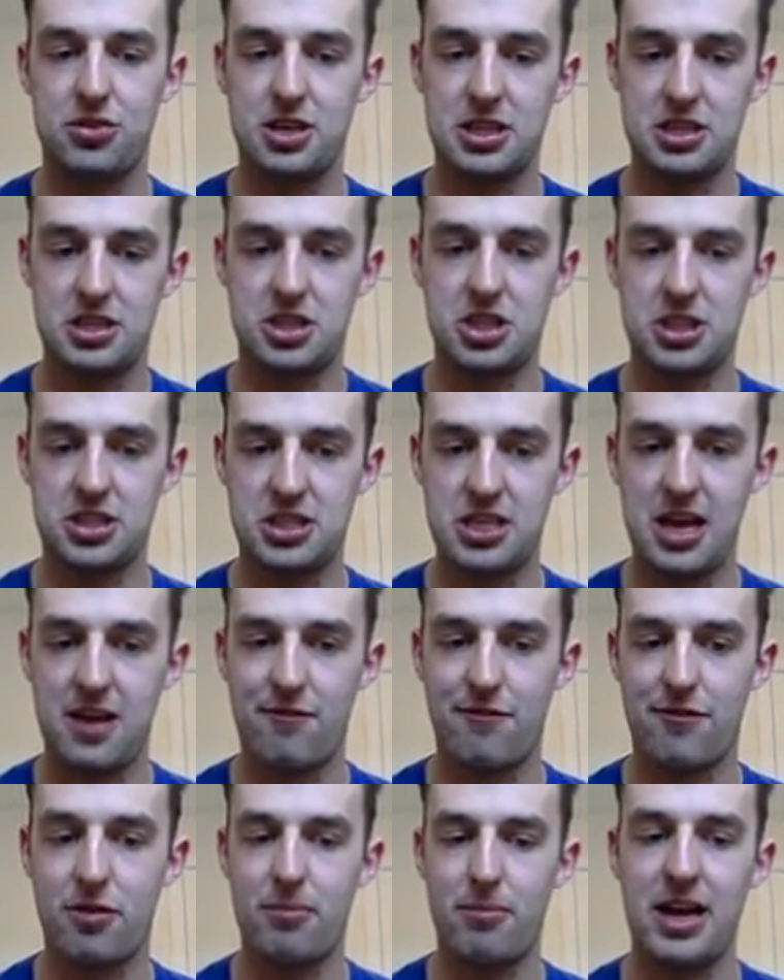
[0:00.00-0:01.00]
This is just the
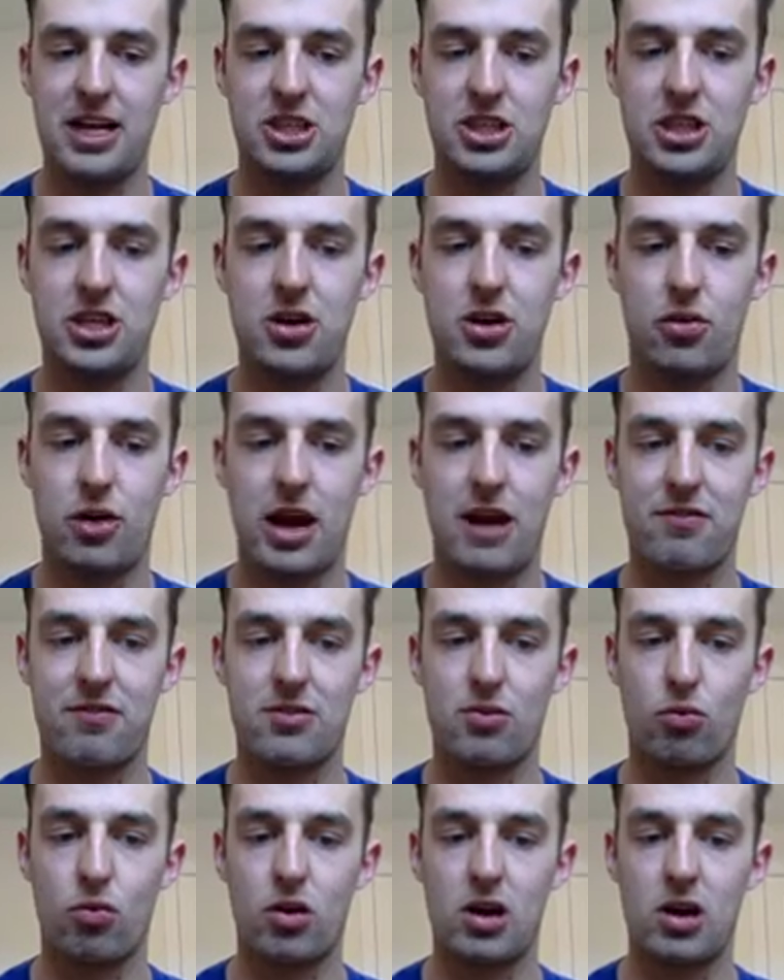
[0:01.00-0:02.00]
information. You don't have to
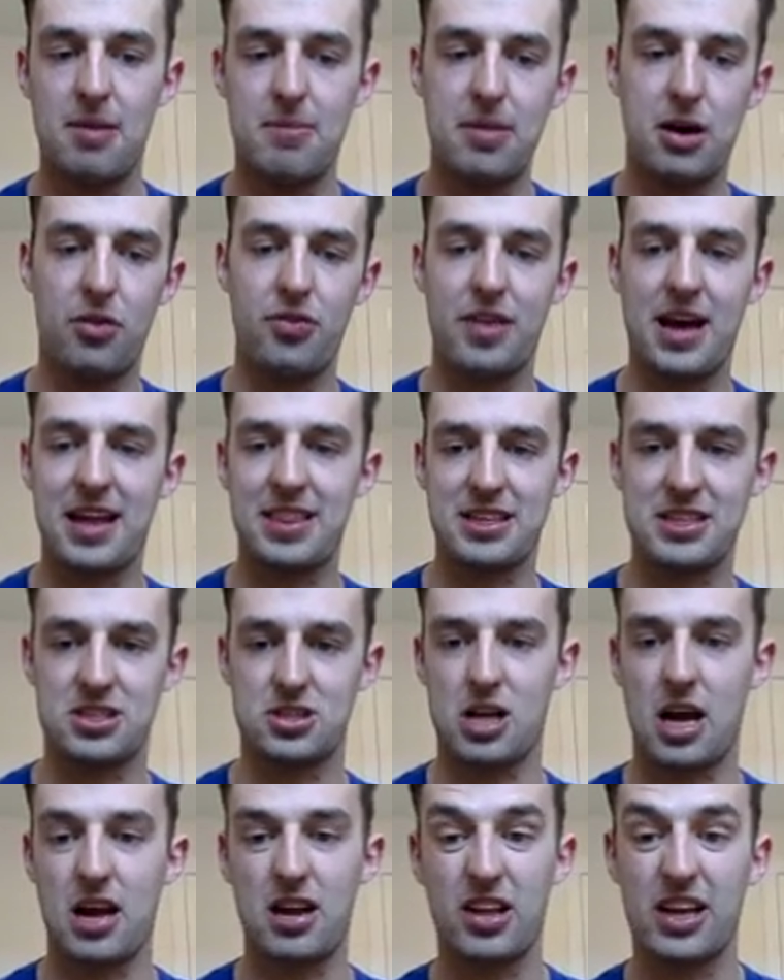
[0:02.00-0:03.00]
worry about that. This is
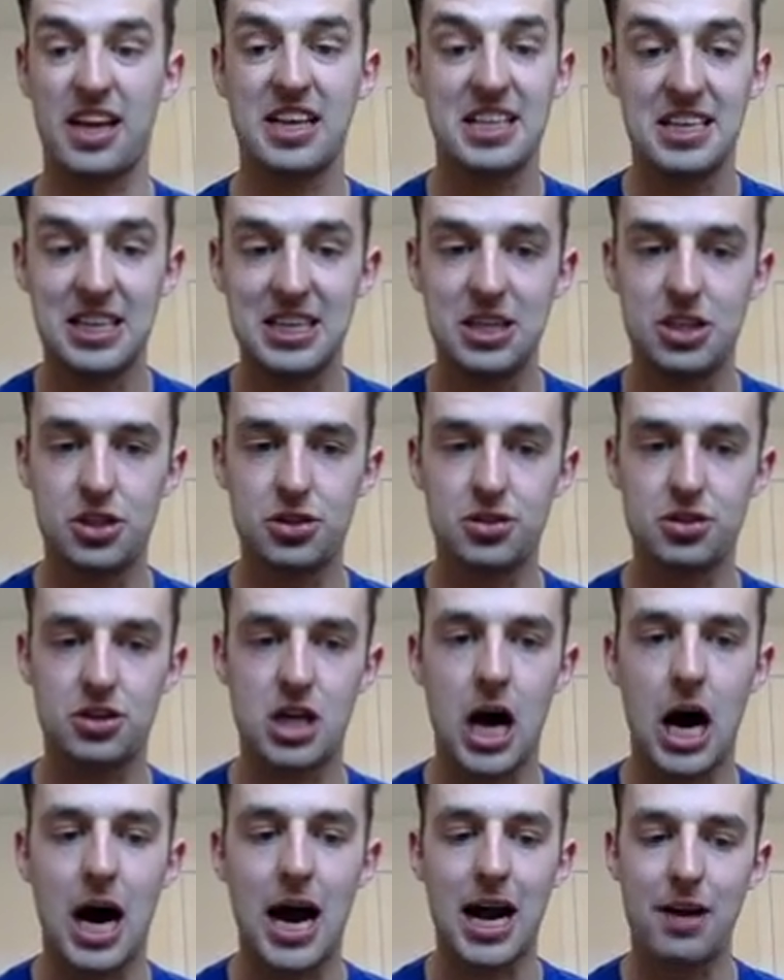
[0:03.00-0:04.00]
kind of like a teacher's
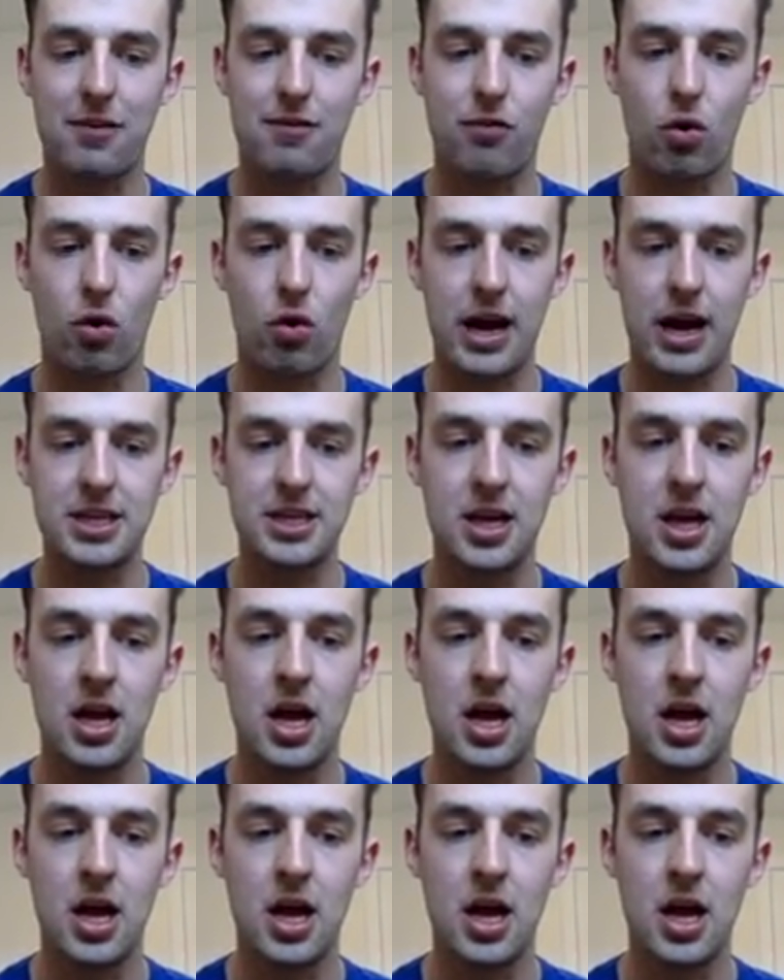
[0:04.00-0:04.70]
guide for it.